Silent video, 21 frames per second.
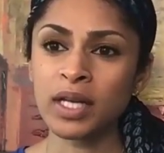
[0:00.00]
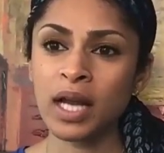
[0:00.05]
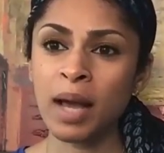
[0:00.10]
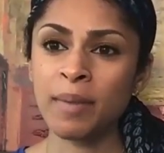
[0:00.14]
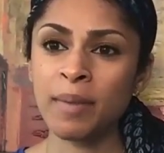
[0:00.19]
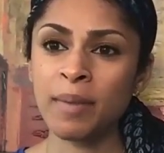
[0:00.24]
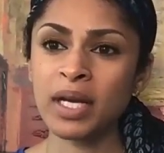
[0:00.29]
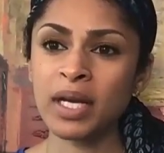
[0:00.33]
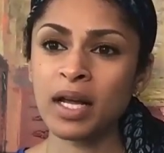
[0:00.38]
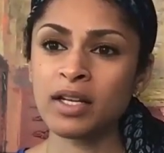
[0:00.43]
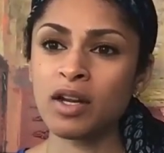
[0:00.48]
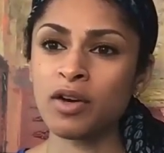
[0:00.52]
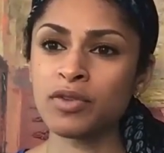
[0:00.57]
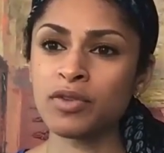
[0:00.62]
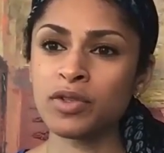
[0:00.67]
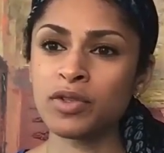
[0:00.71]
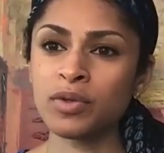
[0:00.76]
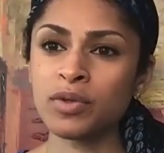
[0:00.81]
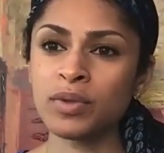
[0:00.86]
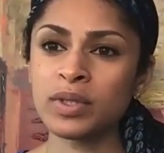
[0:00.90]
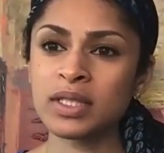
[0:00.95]
I mean, I know
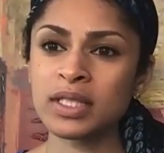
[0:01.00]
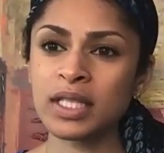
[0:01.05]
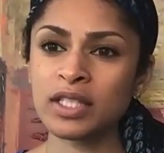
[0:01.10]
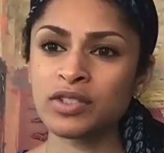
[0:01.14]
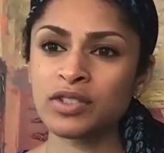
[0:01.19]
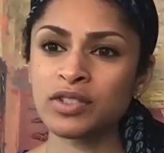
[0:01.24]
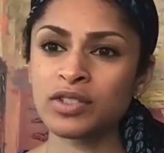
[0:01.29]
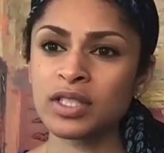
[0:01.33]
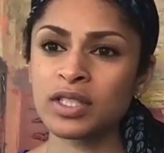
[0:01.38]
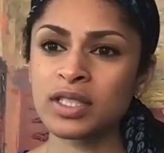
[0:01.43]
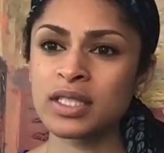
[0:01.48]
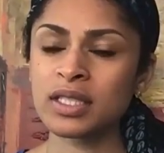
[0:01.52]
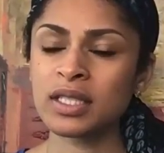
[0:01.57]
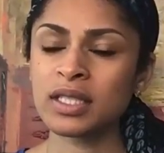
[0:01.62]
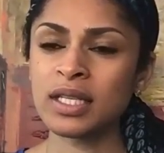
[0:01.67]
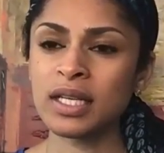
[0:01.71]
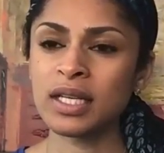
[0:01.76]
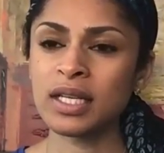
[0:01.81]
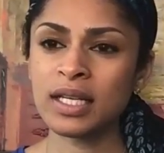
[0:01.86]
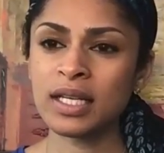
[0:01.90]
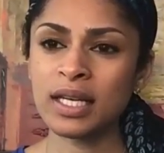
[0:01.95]
you and Cedric
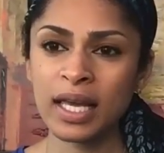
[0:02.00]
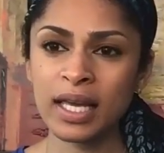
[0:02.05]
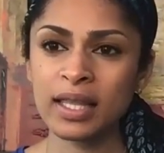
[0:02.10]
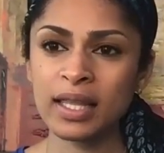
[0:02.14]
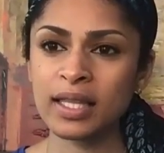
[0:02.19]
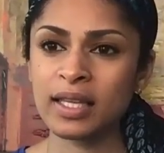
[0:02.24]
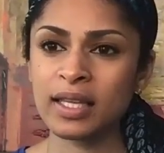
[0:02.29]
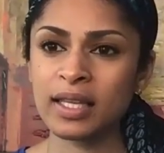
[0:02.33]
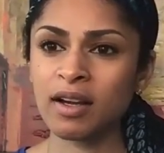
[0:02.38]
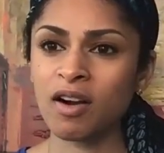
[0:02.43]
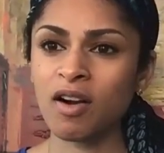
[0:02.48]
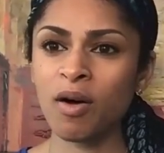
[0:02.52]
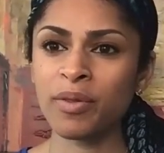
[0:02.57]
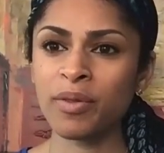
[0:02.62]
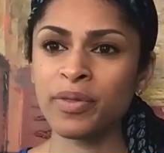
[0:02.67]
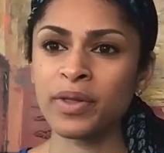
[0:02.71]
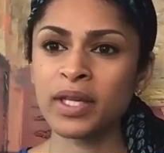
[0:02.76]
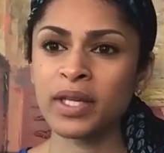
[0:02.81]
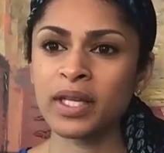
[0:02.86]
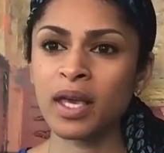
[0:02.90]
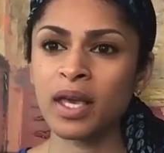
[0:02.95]
and Haley are all
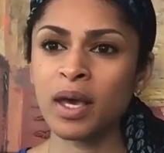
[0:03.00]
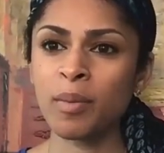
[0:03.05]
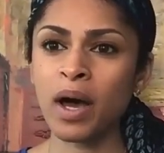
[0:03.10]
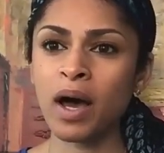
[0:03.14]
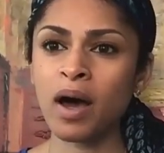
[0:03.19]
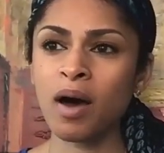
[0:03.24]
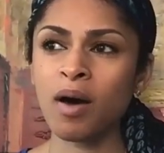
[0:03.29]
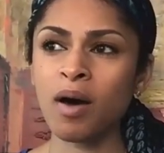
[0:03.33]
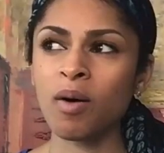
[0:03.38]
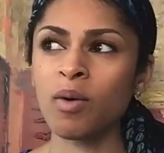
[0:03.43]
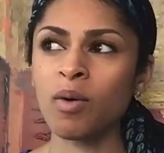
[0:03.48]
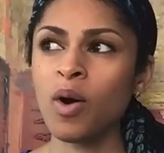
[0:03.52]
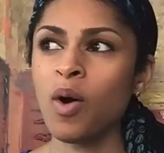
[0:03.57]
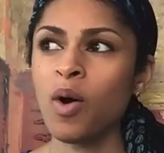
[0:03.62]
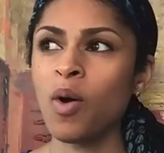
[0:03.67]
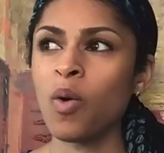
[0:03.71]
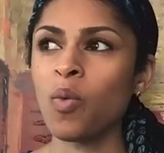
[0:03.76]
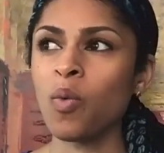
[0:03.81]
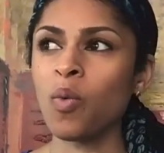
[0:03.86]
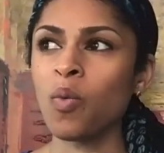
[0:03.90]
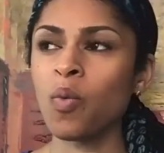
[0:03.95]
thinking about
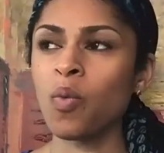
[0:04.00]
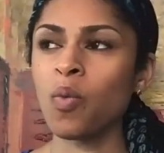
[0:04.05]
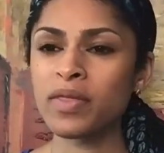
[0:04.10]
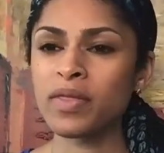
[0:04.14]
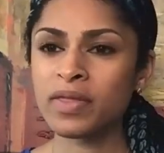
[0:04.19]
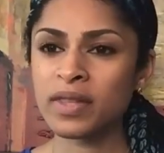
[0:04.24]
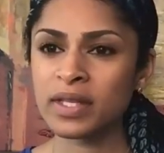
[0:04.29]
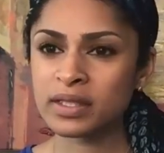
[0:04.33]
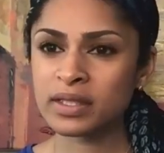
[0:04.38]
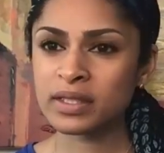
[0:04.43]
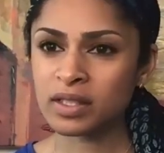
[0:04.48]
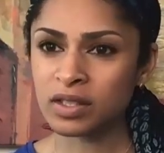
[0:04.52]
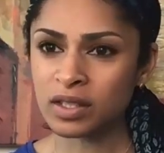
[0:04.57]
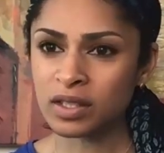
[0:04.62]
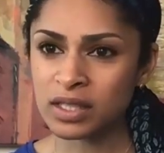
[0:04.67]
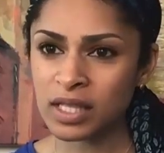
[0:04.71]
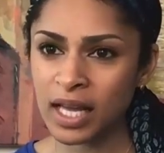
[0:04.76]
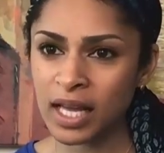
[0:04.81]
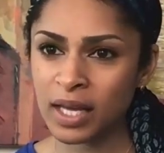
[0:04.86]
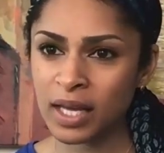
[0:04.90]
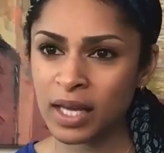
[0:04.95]
what this looks
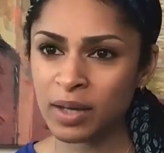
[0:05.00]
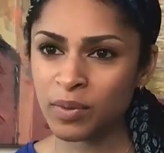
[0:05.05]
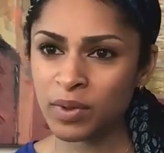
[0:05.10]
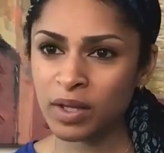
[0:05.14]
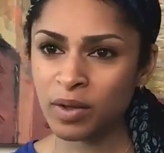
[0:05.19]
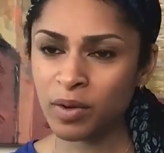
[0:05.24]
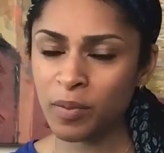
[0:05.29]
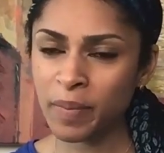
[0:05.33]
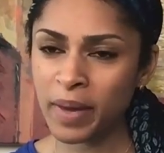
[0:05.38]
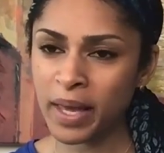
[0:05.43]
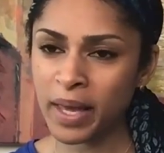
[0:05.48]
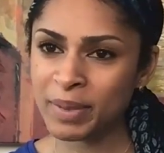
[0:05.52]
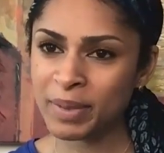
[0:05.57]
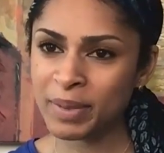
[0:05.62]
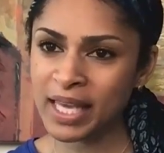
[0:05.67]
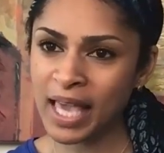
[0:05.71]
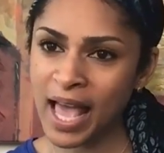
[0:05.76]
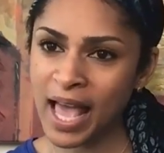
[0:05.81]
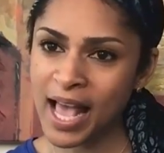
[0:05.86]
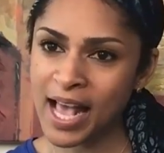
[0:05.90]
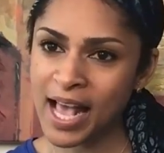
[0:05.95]
like when little baby
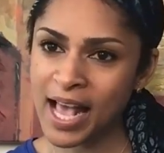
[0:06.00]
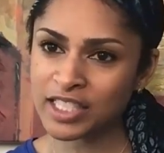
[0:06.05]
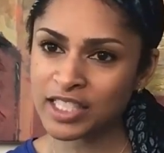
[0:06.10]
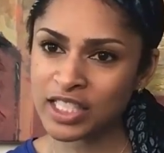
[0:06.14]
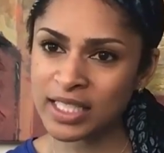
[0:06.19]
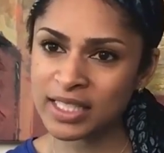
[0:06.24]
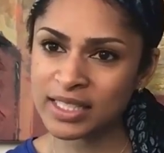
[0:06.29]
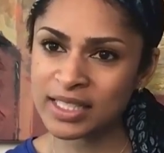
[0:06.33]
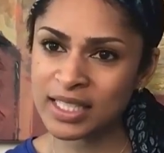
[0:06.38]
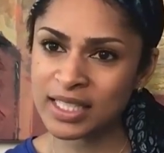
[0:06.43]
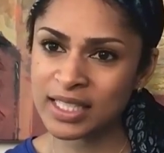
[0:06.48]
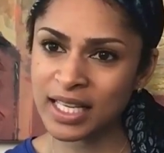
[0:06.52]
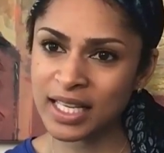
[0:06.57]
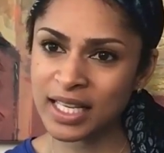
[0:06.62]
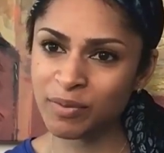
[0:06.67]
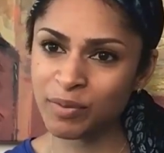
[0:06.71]
Cash gets in.